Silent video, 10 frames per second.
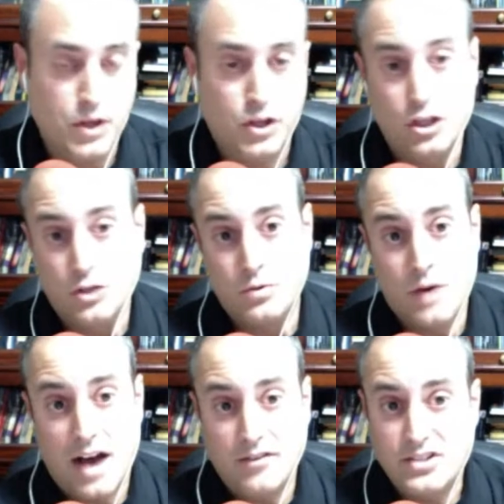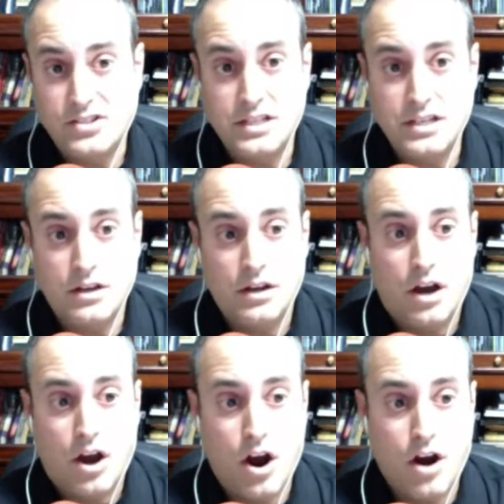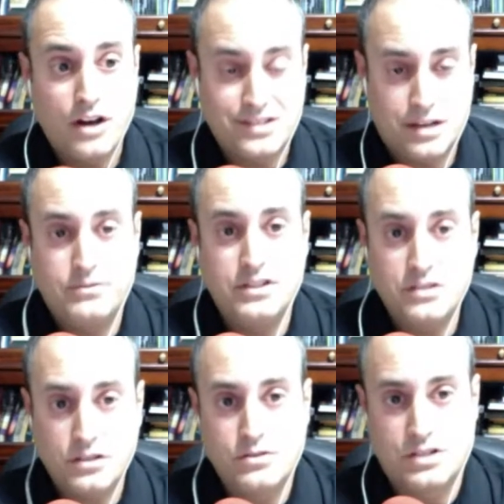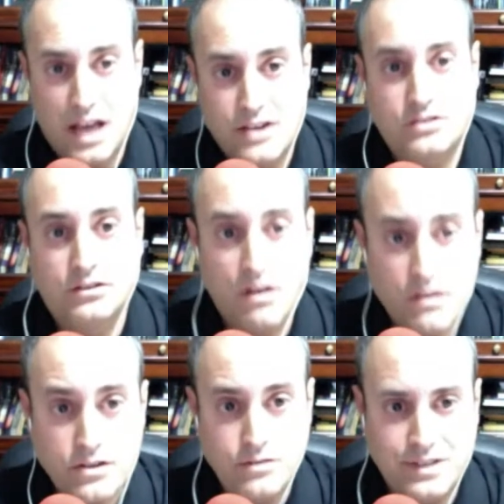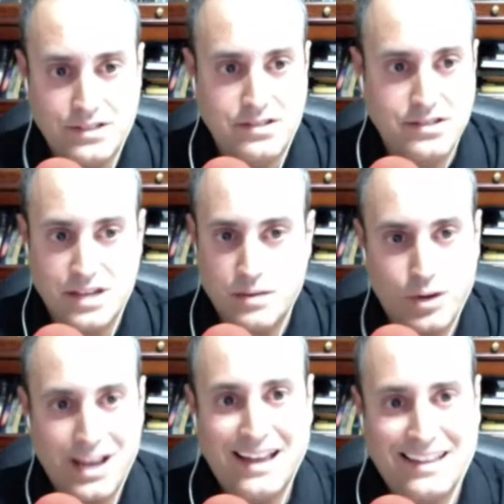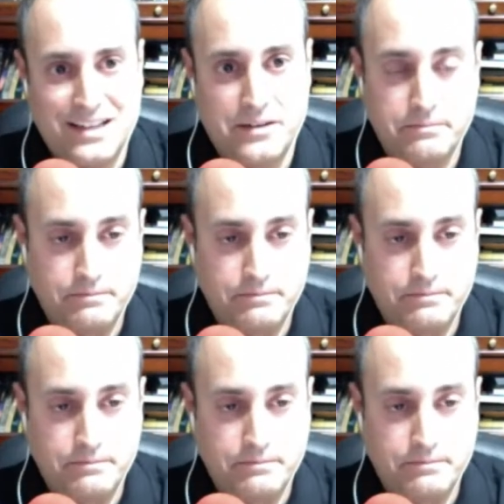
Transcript: You obviously are attempting to use logical arguments the same way I am.